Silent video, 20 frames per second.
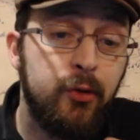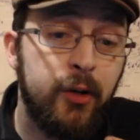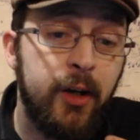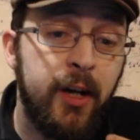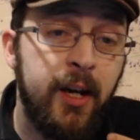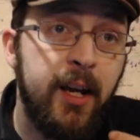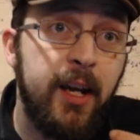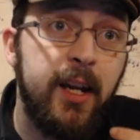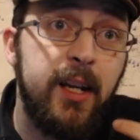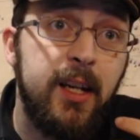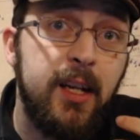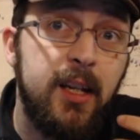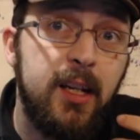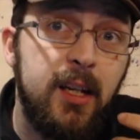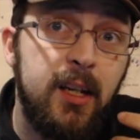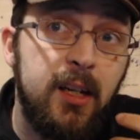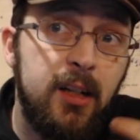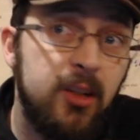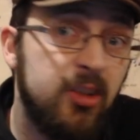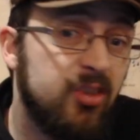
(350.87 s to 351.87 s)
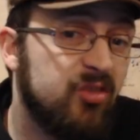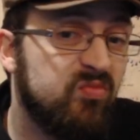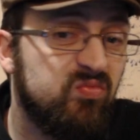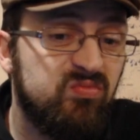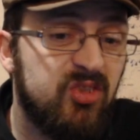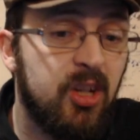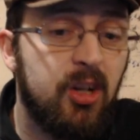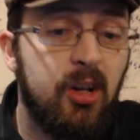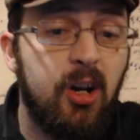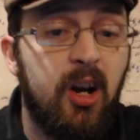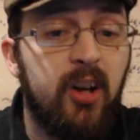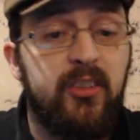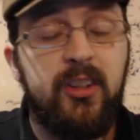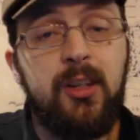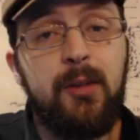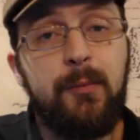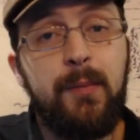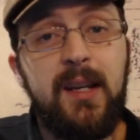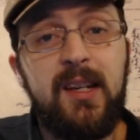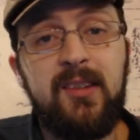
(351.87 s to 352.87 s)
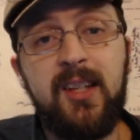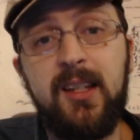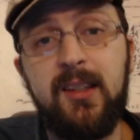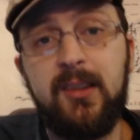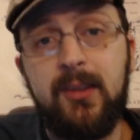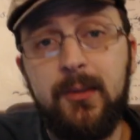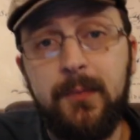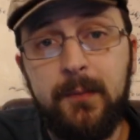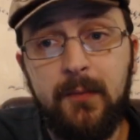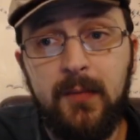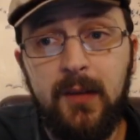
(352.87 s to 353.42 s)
try to cause it to make sense.